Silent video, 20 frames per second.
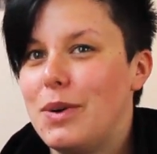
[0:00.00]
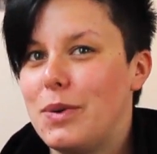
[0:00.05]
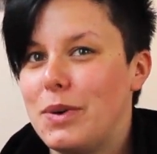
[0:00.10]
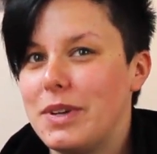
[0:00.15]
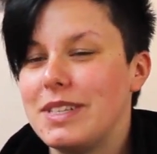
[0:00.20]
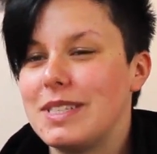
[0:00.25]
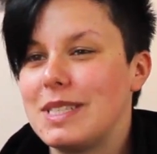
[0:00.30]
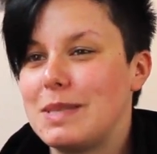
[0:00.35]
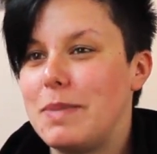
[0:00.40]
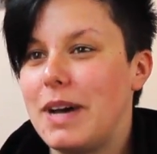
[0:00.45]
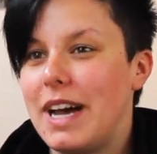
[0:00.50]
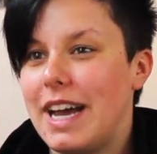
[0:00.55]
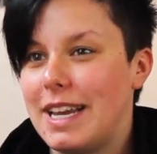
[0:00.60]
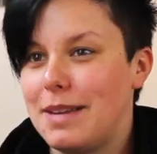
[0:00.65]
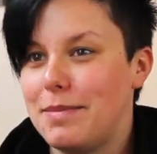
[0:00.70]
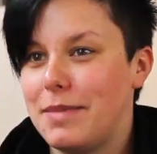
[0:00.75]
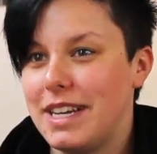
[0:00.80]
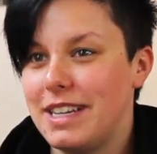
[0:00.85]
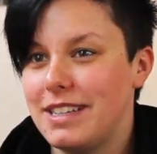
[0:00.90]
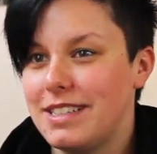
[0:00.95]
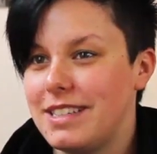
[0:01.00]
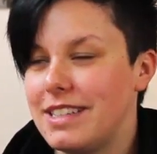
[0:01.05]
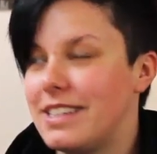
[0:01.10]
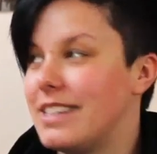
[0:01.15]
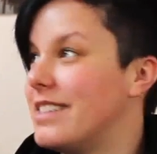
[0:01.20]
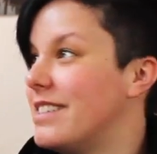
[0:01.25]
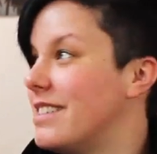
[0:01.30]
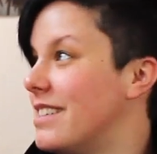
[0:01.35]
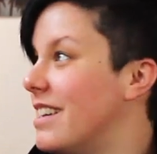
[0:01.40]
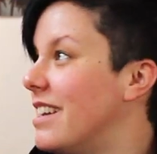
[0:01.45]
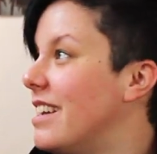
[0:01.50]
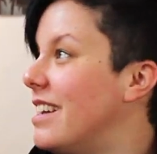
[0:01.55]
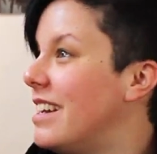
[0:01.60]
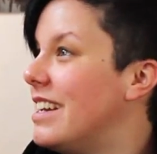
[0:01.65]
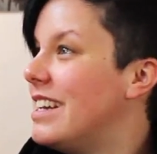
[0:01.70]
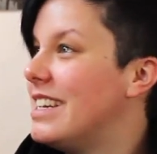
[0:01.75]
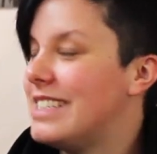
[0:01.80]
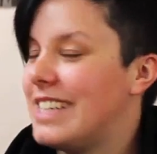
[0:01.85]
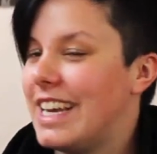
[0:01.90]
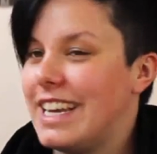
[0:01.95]
what inspired me
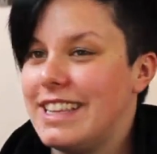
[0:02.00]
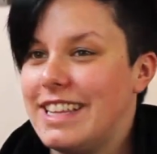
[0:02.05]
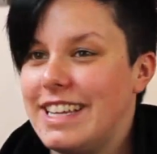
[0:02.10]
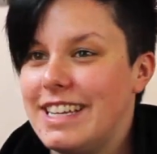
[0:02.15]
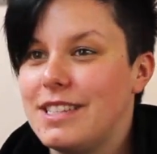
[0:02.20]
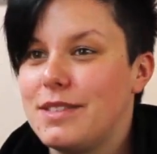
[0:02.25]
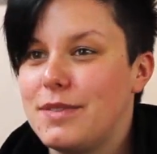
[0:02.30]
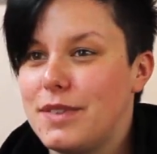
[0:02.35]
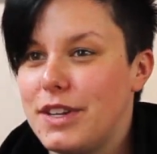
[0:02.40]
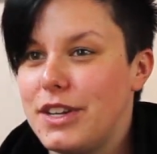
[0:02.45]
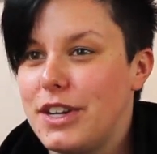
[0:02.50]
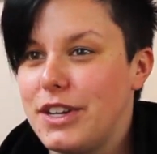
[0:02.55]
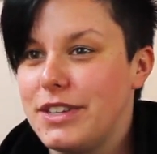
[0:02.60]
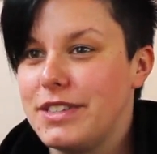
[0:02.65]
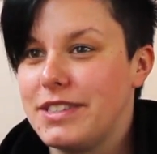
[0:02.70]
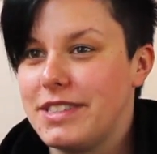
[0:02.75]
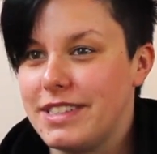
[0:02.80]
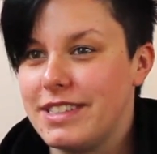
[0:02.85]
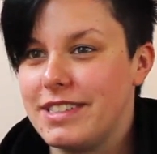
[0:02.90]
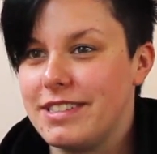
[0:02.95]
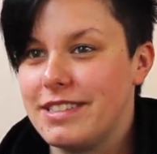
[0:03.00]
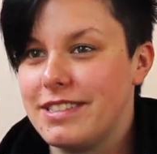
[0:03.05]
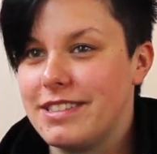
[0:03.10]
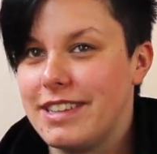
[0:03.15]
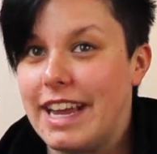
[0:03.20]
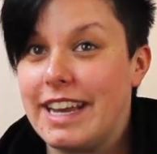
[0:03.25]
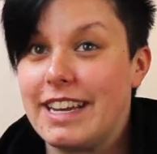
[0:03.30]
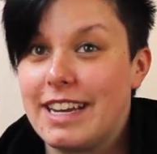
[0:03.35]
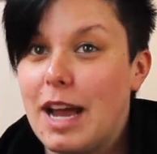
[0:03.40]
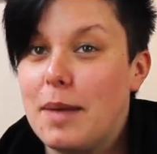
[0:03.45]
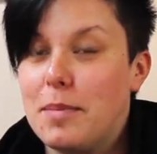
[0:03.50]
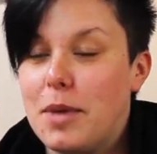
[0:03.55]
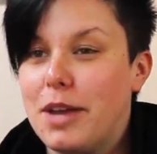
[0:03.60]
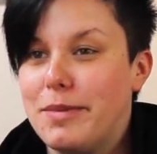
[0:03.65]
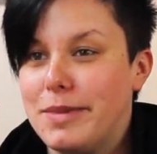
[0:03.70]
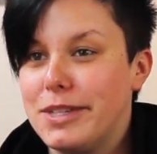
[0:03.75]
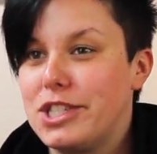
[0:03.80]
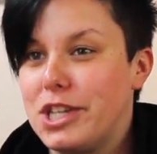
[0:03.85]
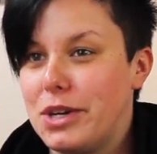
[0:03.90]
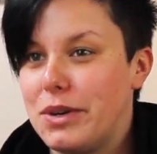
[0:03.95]
to take these photos and come
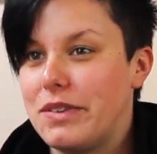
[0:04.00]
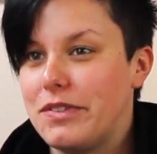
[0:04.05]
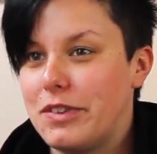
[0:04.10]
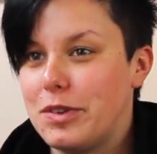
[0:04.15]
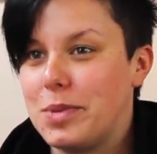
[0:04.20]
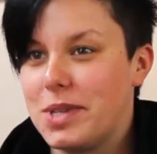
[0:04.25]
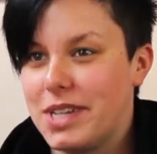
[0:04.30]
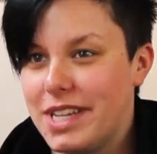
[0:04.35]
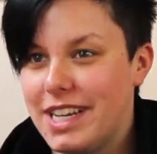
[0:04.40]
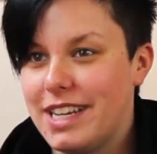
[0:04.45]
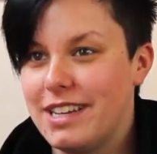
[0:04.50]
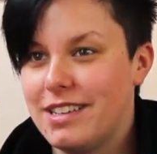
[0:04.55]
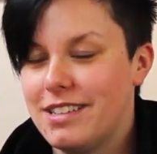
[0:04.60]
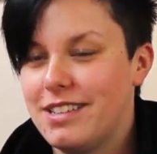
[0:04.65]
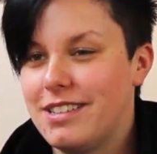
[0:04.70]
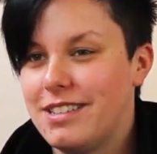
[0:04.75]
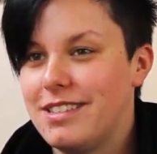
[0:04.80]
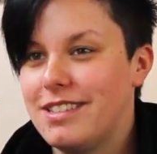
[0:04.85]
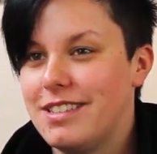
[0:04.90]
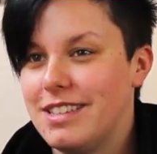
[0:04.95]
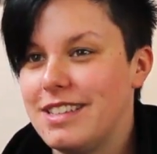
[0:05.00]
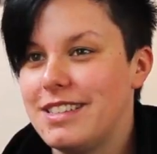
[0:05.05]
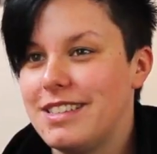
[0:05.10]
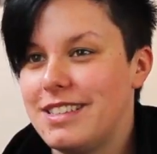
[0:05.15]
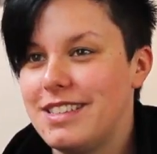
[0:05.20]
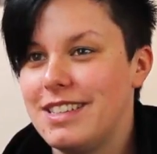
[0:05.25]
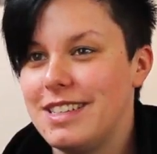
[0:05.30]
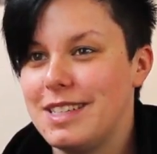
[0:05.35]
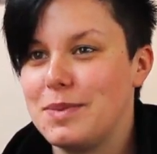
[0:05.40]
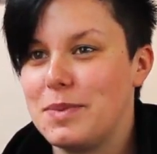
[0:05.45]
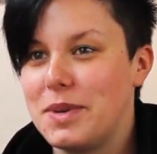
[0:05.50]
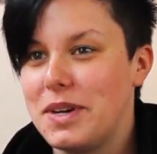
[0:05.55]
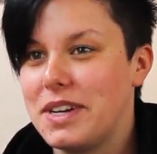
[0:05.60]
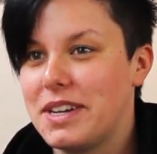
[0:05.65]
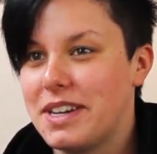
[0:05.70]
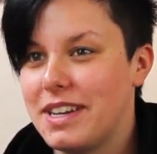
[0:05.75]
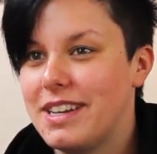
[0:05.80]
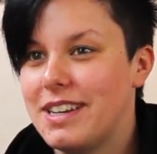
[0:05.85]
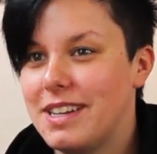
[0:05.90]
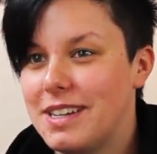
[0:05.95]
home and show everybody this
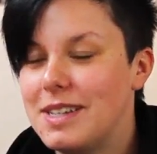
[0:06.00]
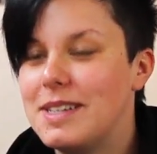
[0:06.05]
work.